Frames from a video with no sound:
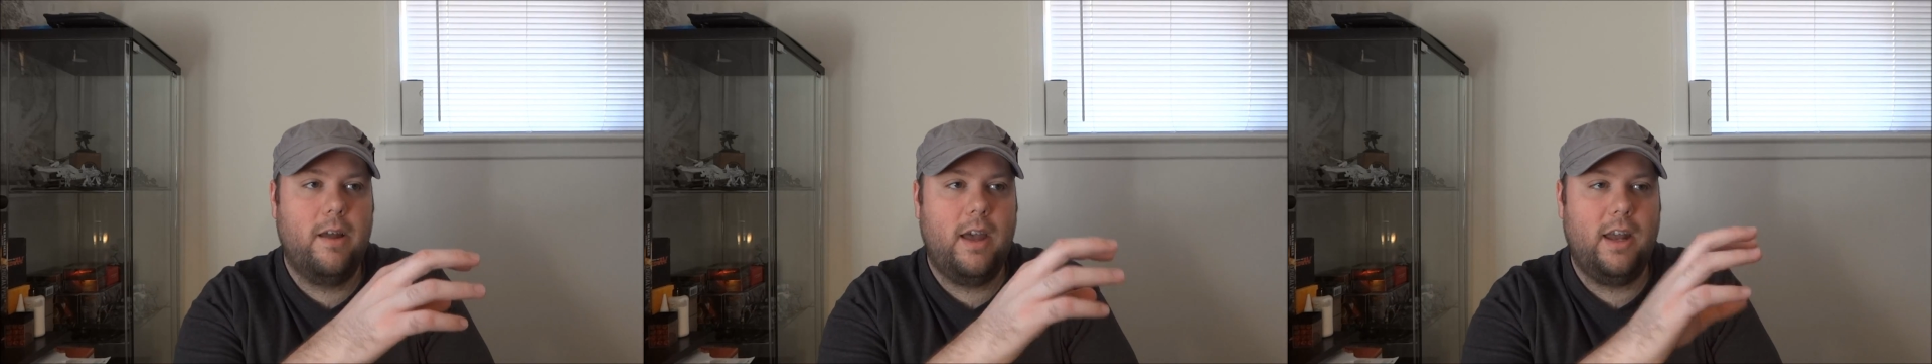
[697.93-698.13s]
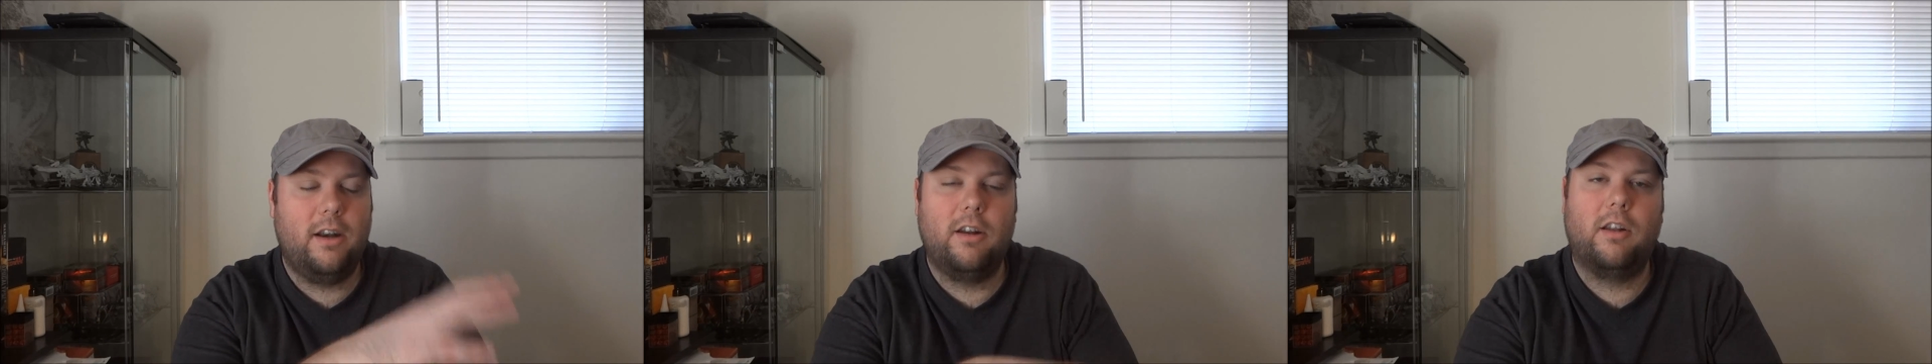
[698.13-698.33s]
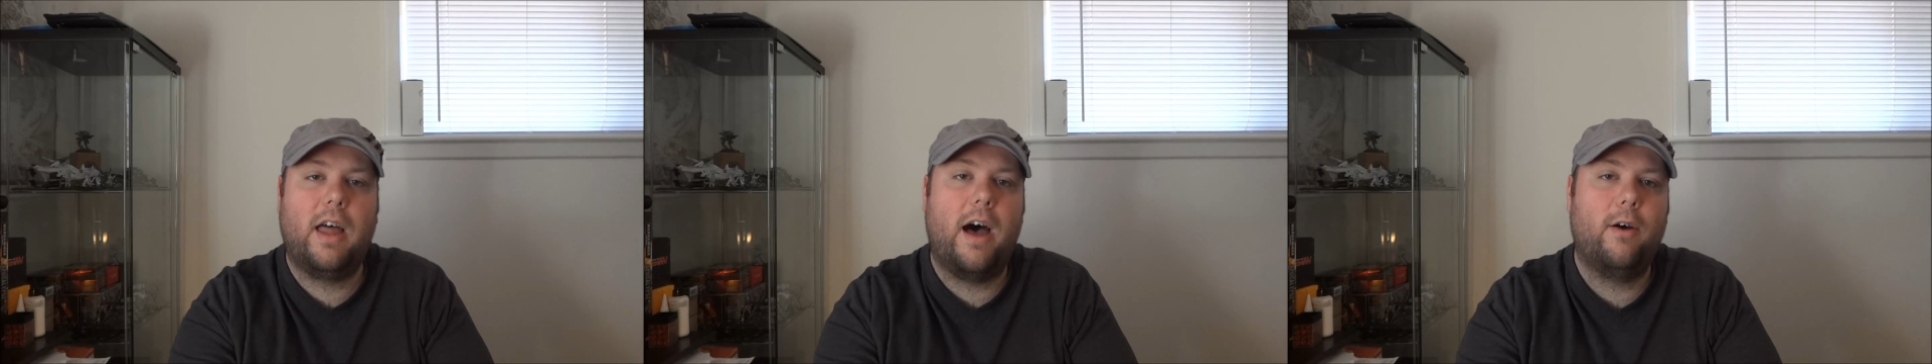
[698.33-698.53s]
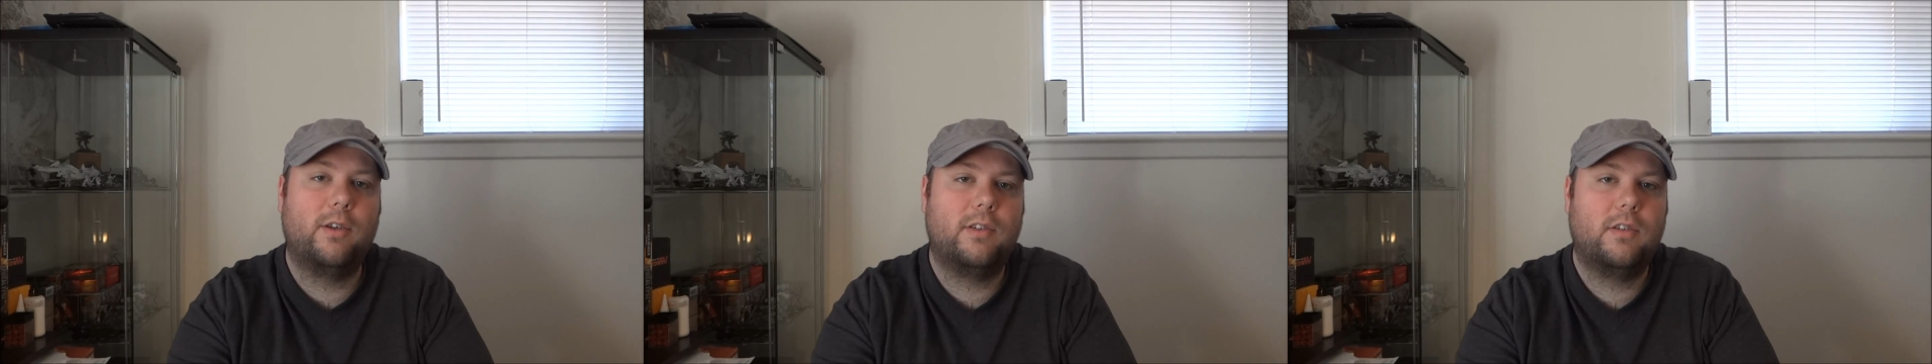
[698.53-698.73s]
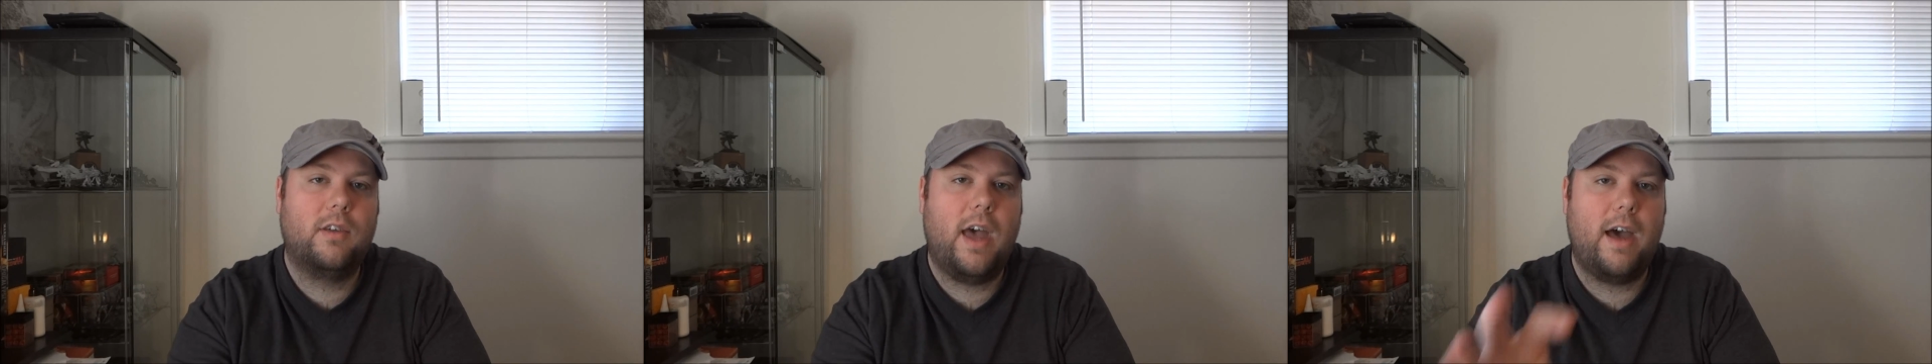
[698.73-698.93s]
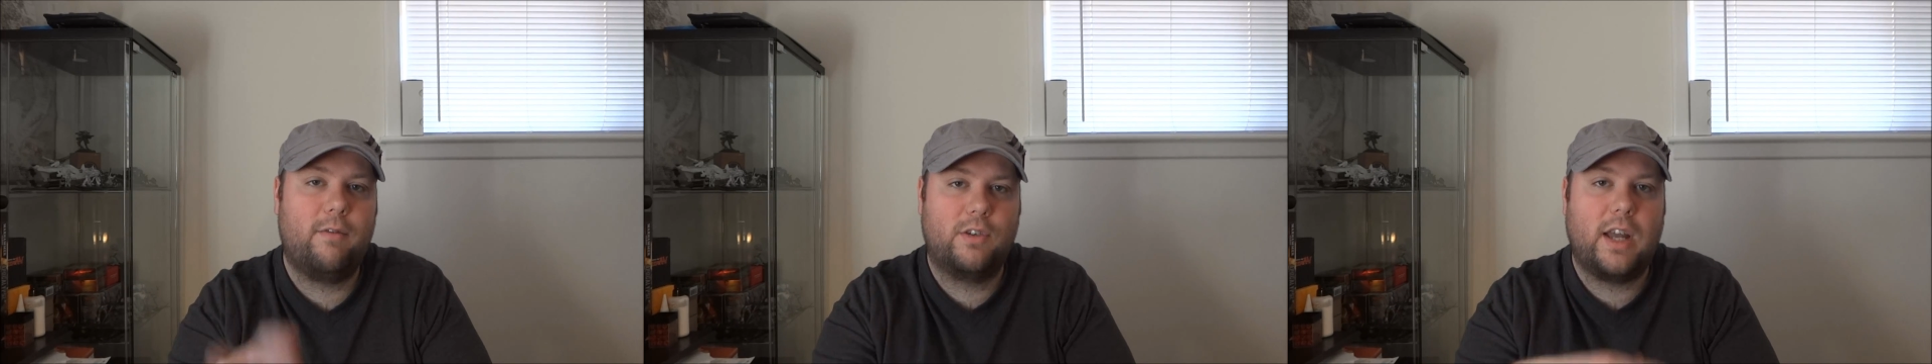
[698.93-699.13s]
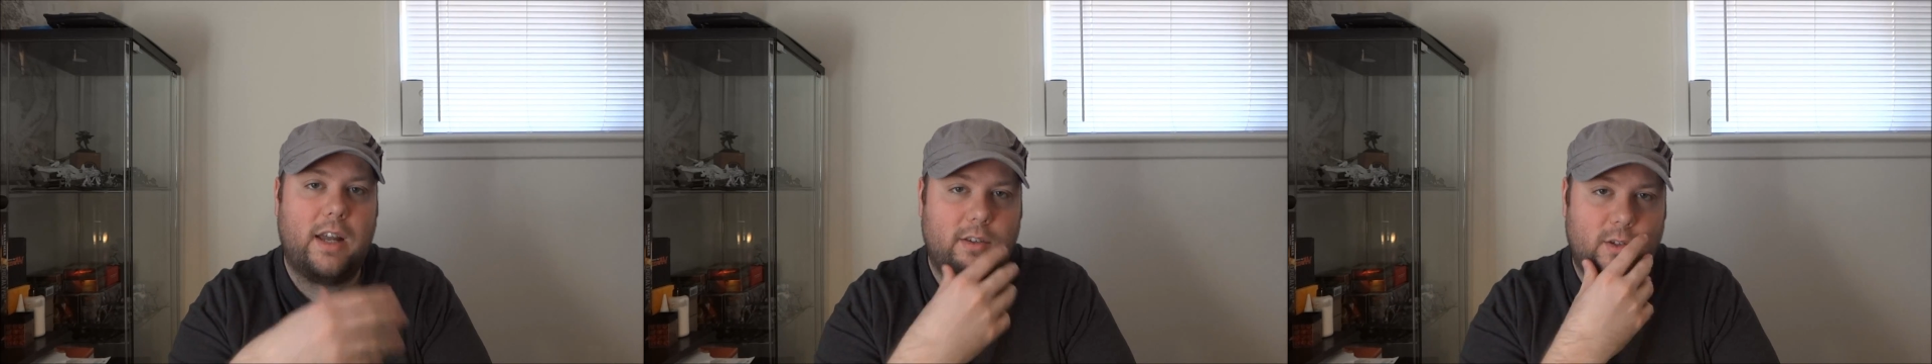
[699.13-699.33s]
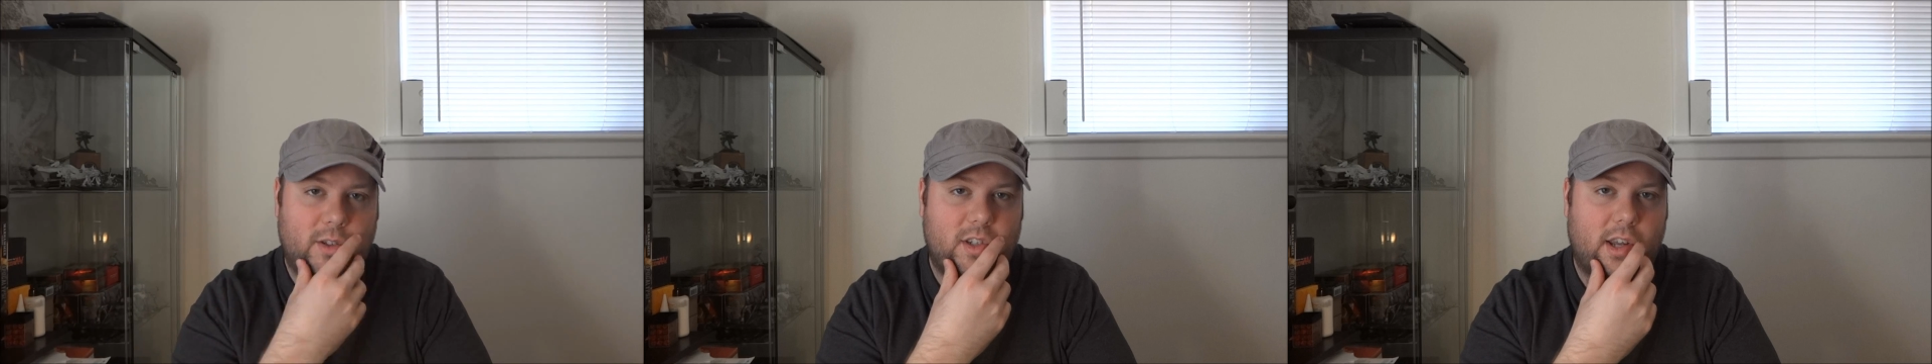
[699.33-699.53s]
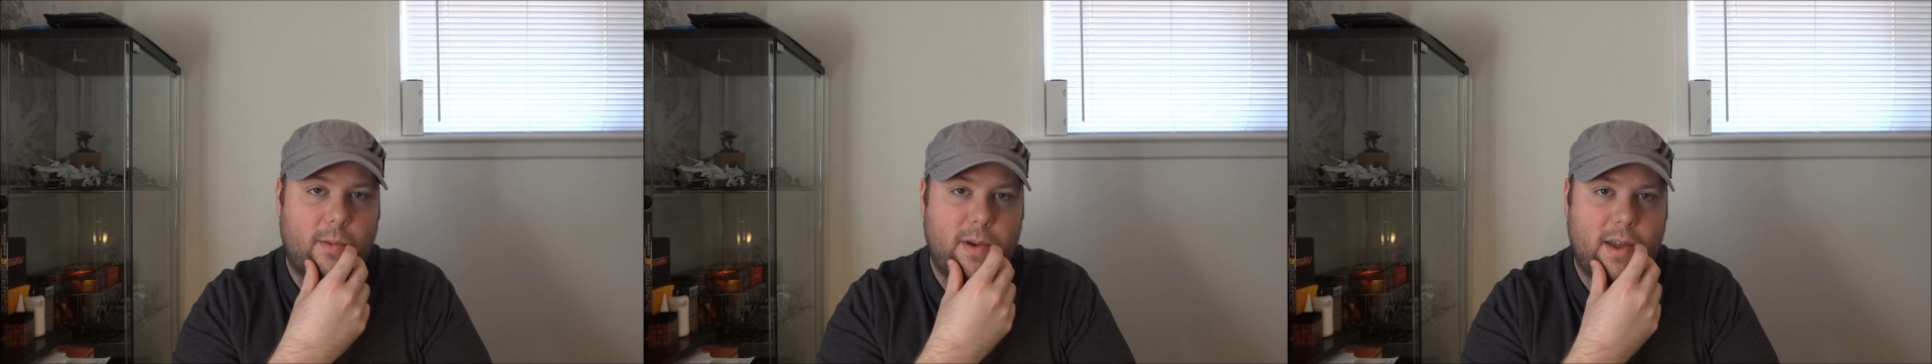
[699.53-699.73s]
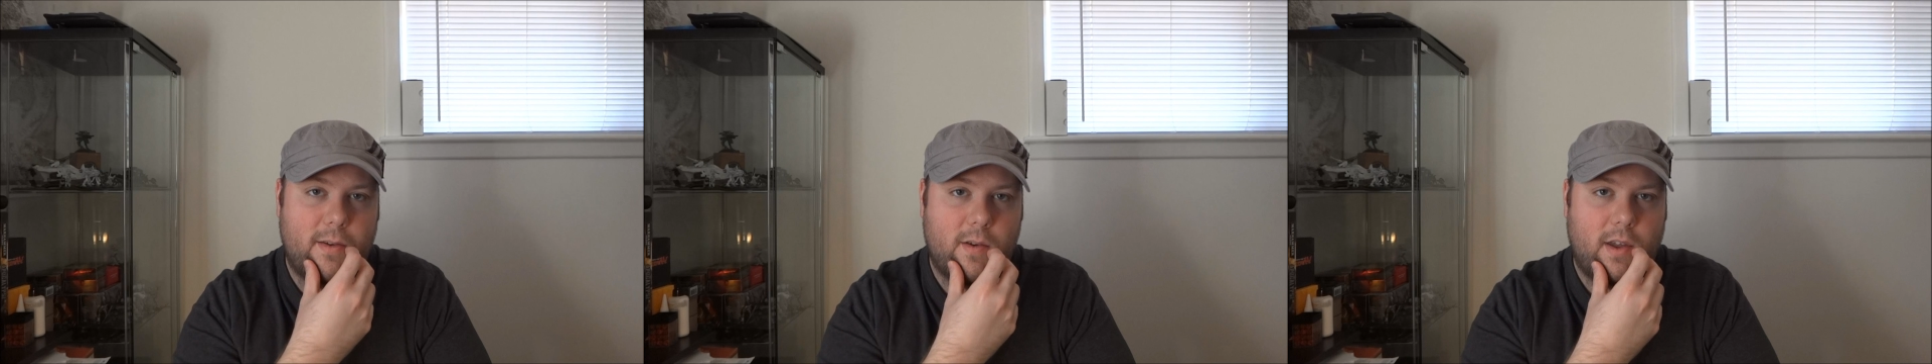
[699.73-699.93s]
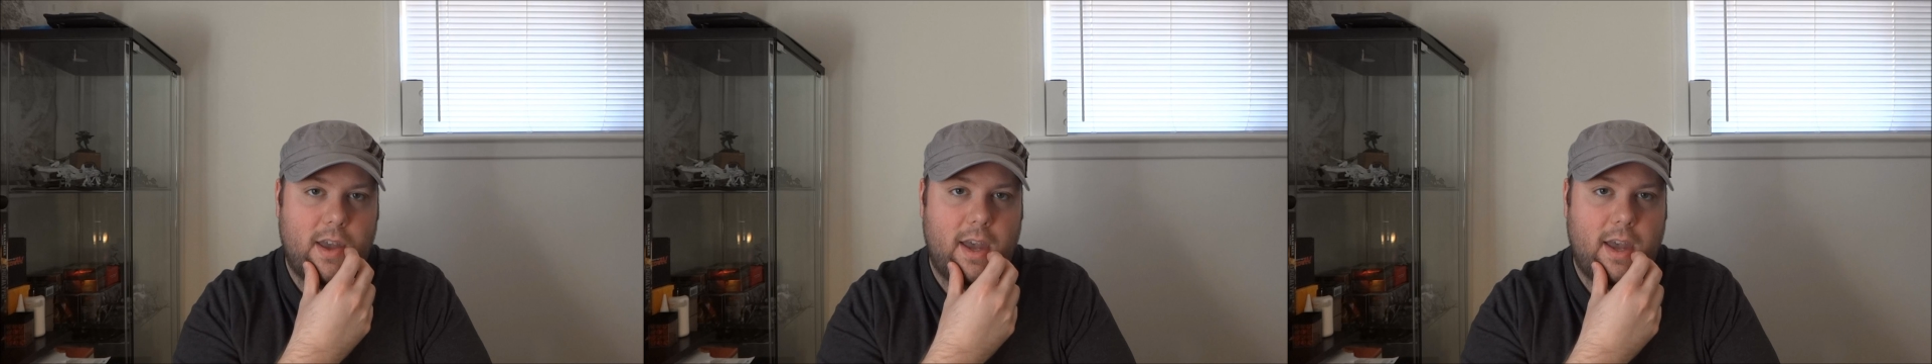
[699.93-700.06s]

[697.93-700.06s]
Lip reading: it allows advertisers to come in